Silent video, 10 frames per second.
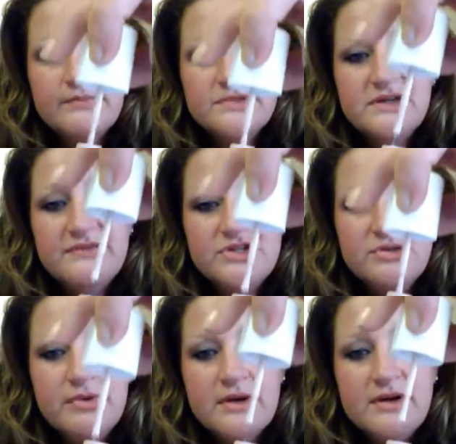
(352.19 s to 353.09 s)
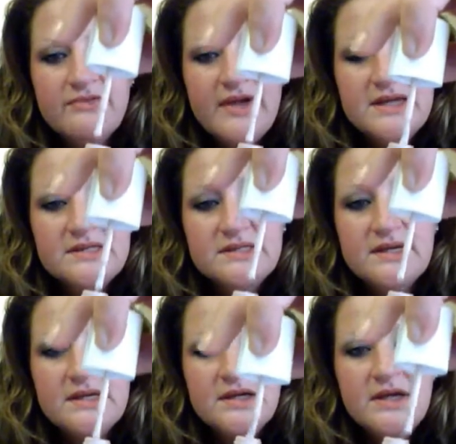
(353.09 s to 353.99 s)
stuff that you put on your face
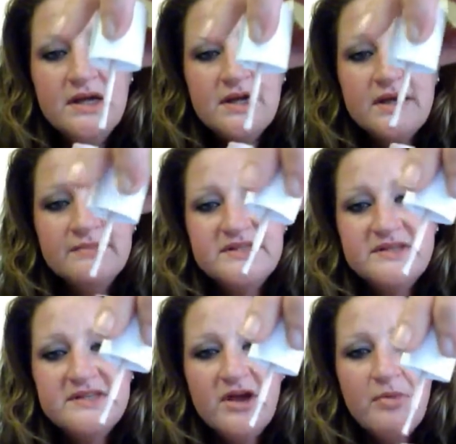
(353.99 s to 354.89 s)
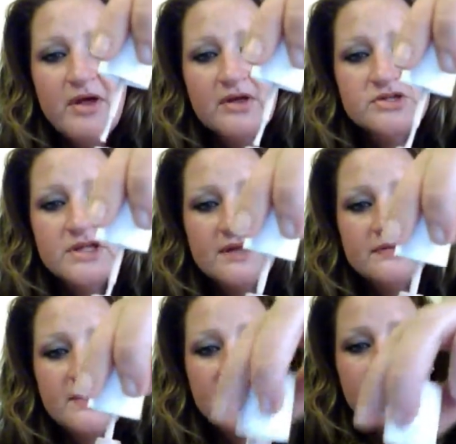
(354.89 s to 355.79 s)
that comes in this nail polish looking
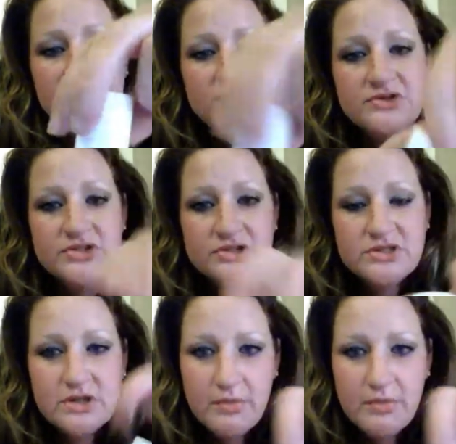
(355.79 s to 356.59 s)
thing and you just